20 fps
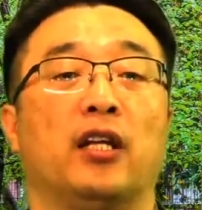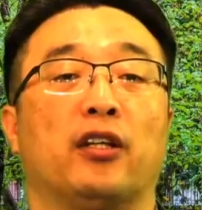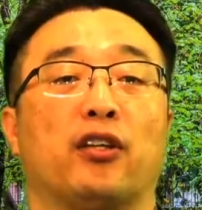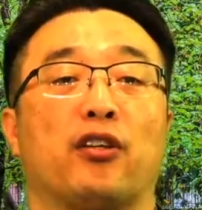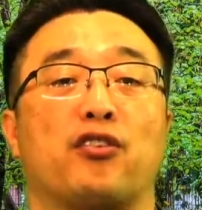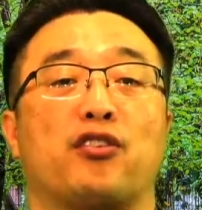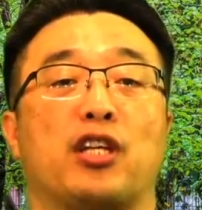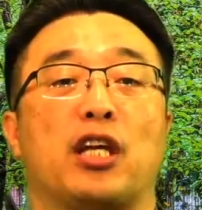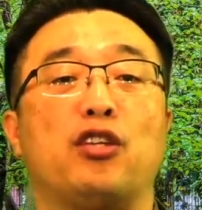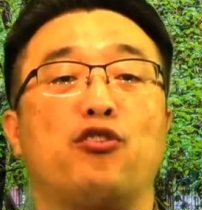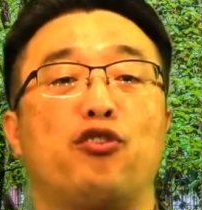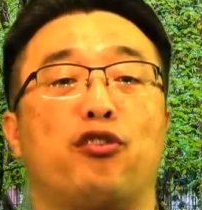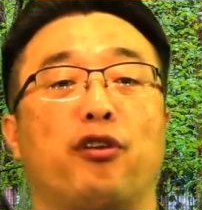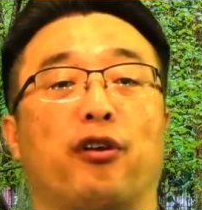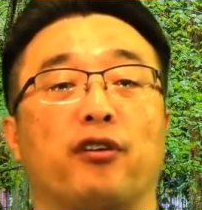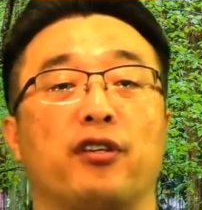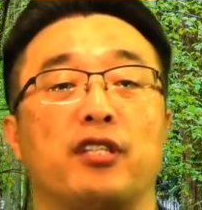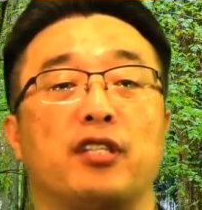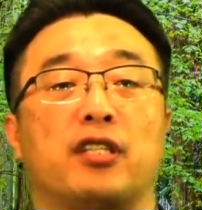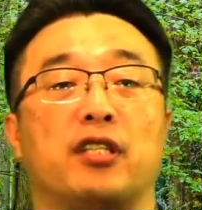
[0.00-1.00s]
The
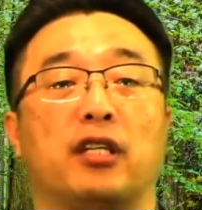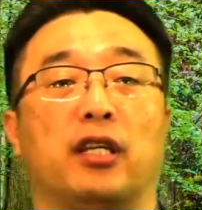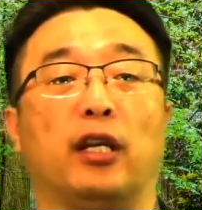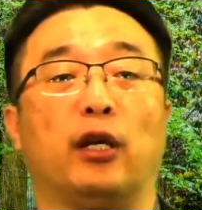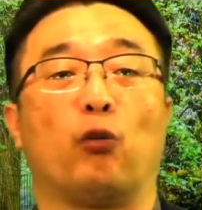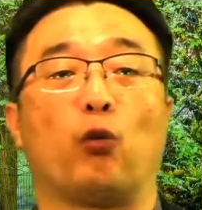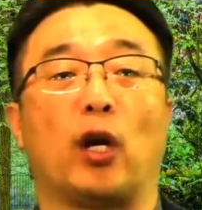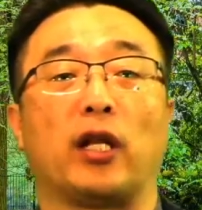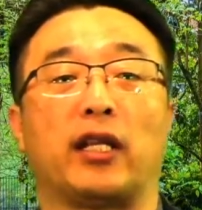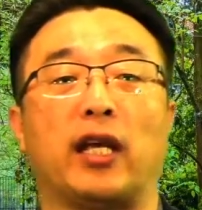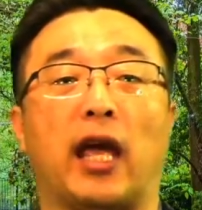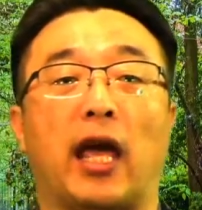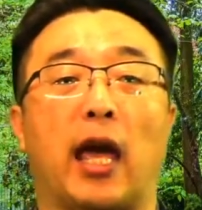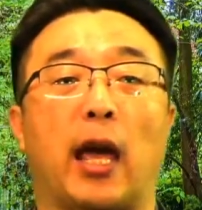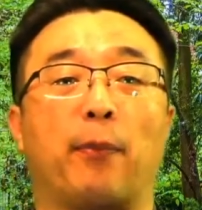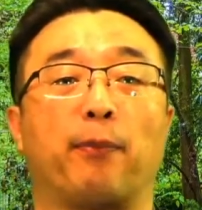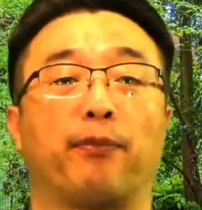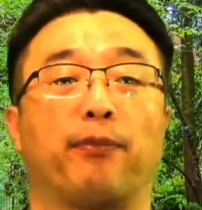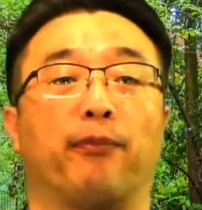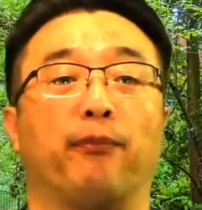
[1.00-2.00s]
centurion, seeing what
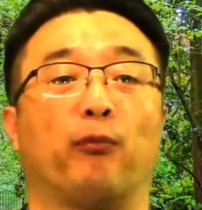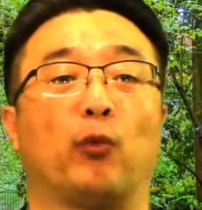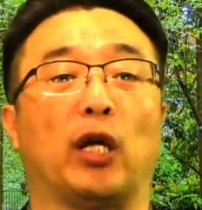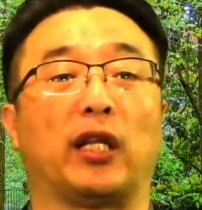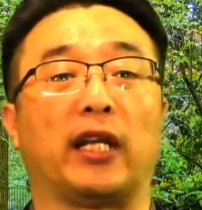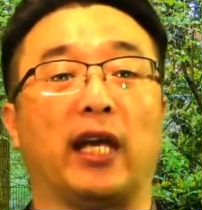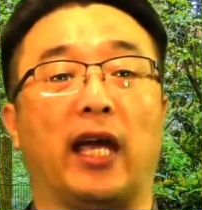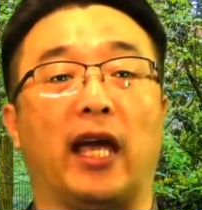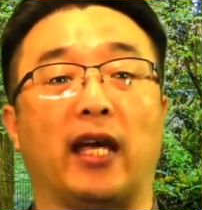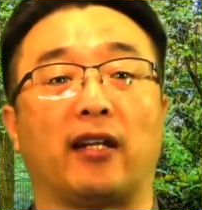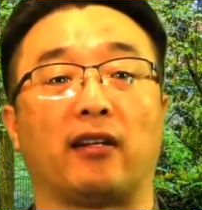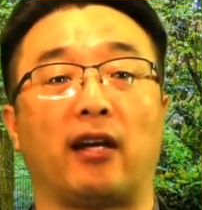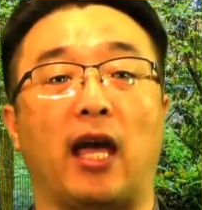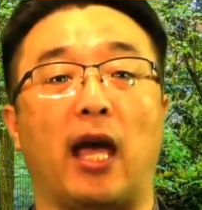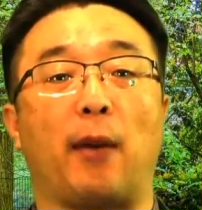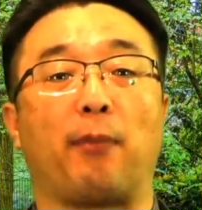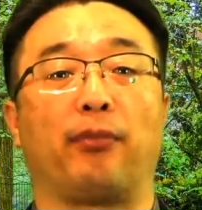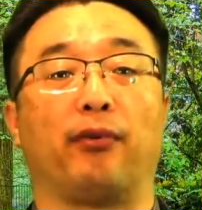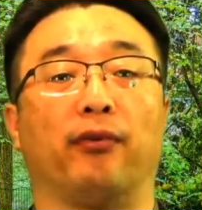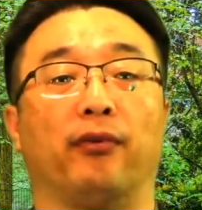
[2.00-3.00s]
had, what had
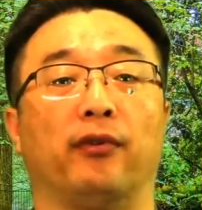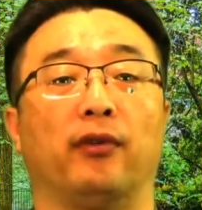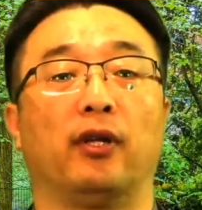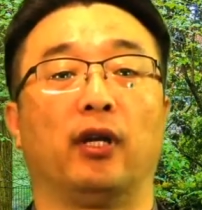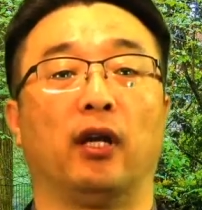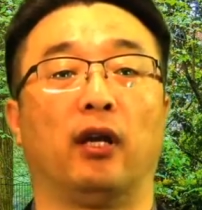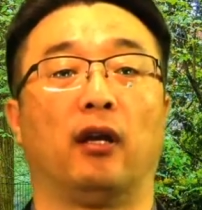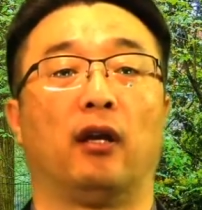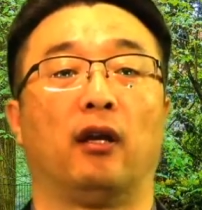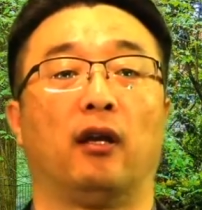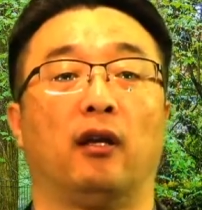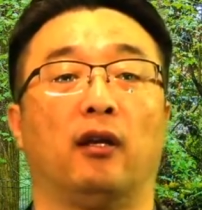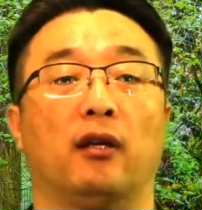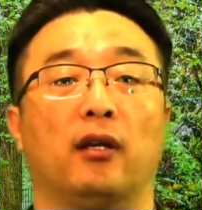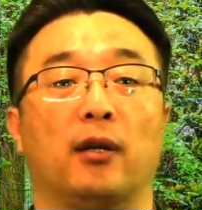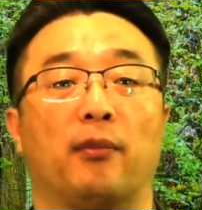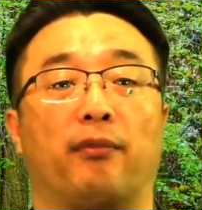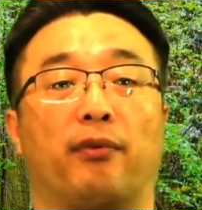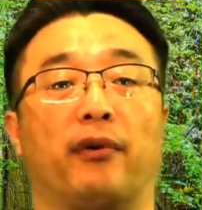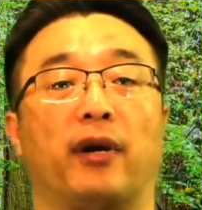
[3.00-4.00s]
happened,
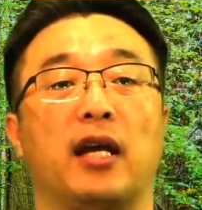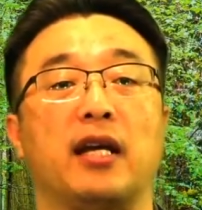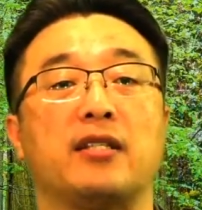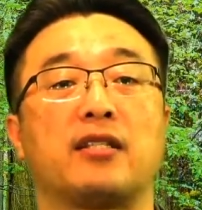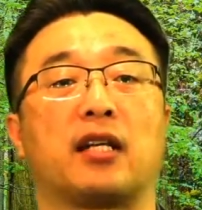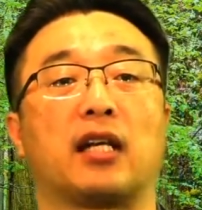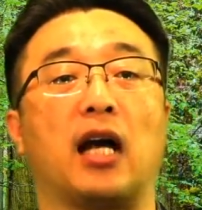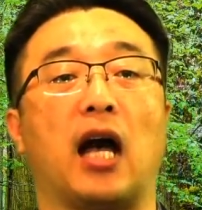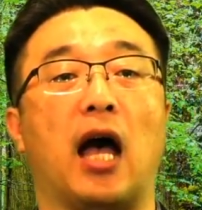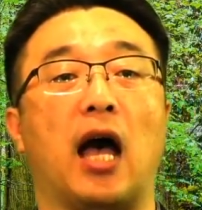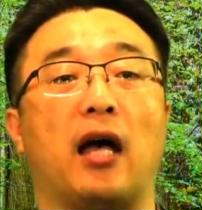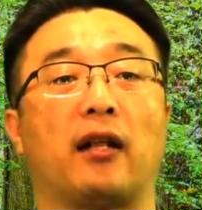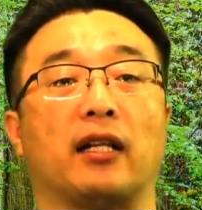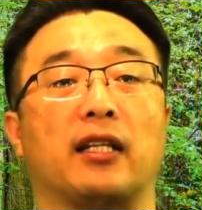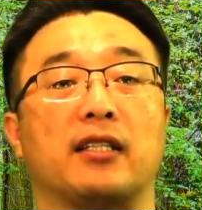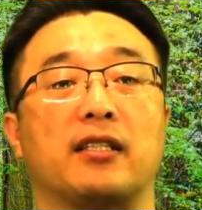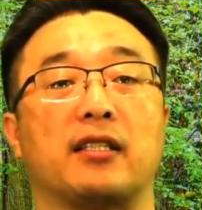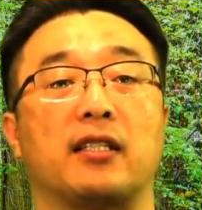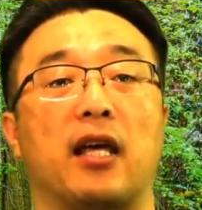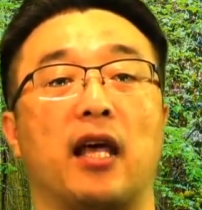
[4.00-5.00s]
praised God
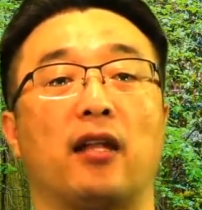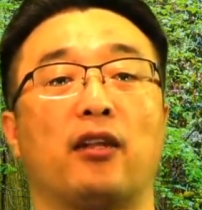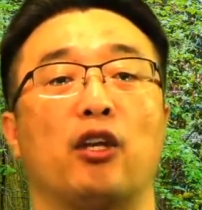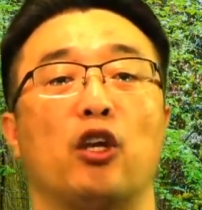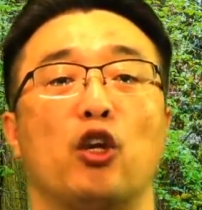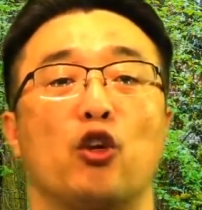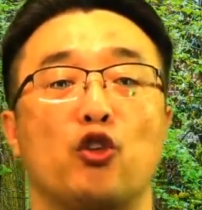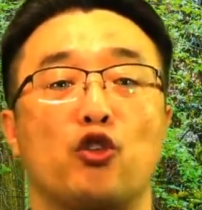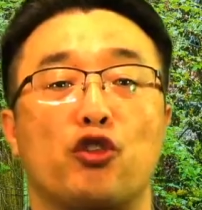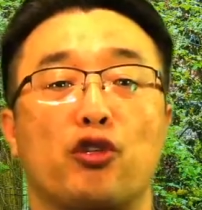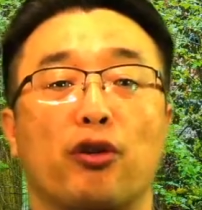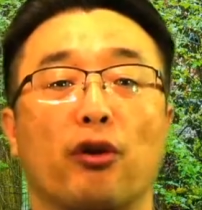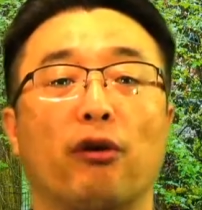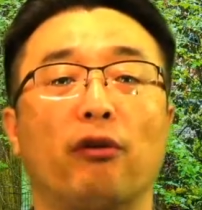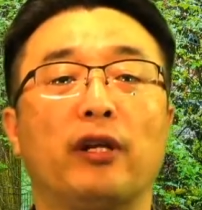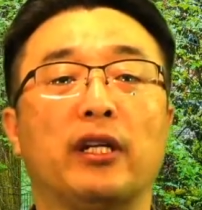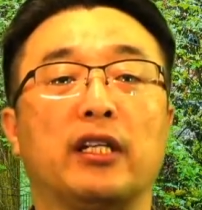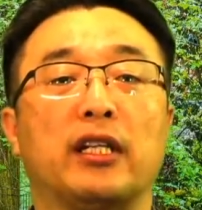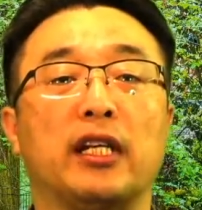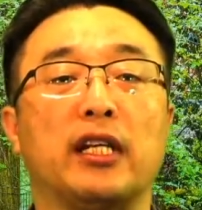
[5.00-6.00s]
and said,
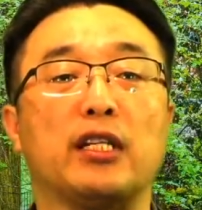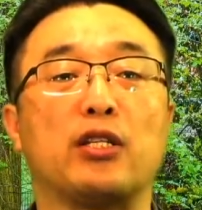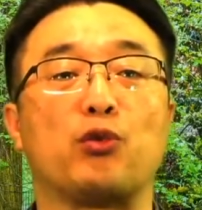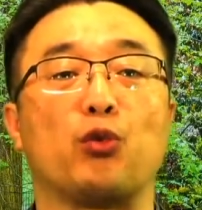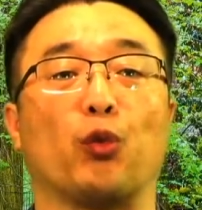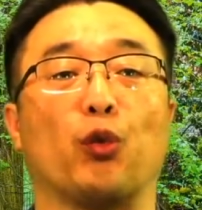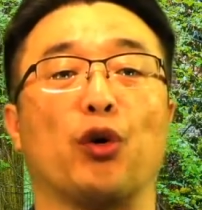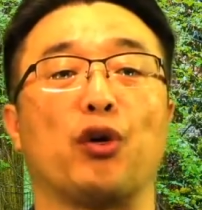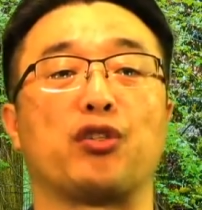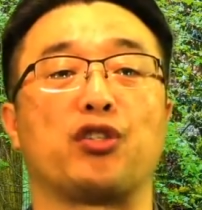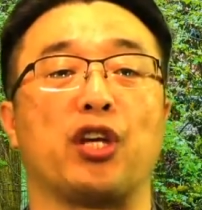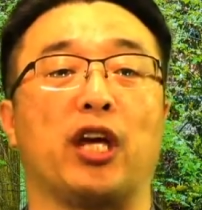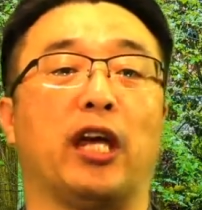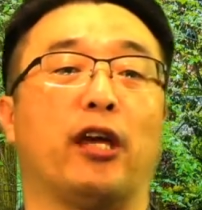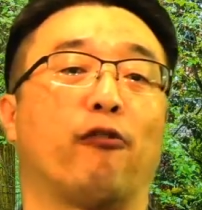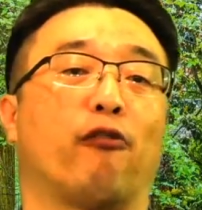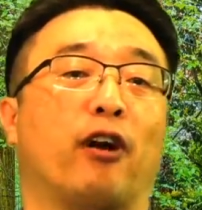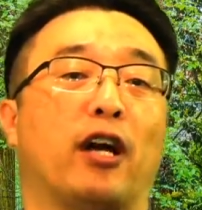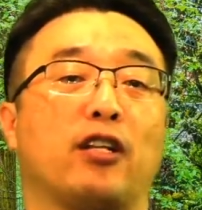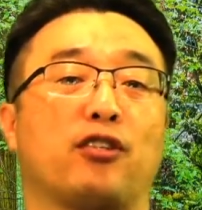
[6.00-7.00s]
"Surely this was
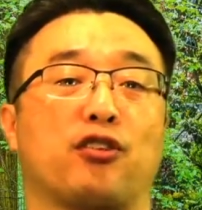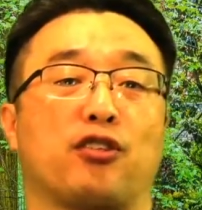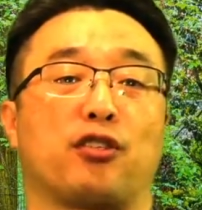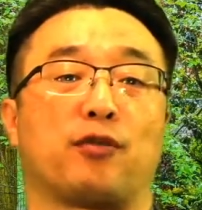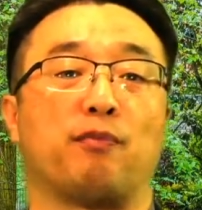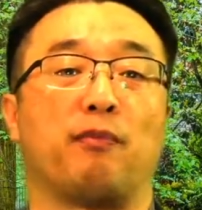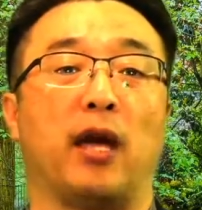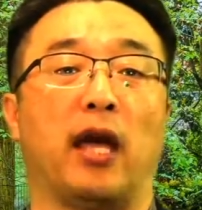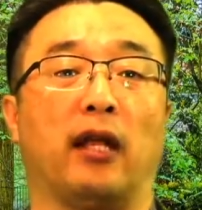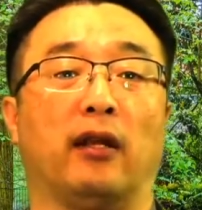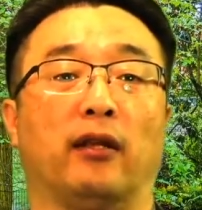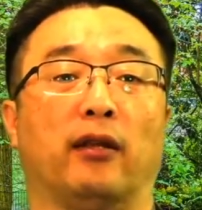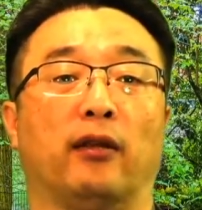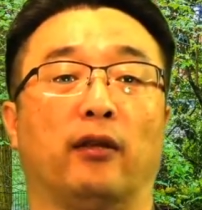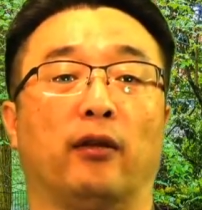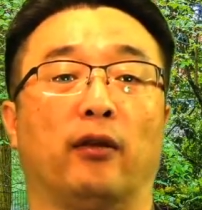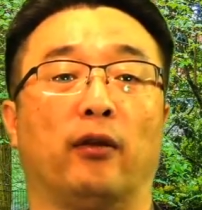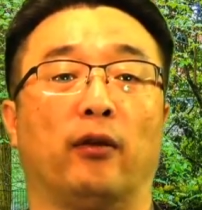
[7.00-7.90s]
a righteous man."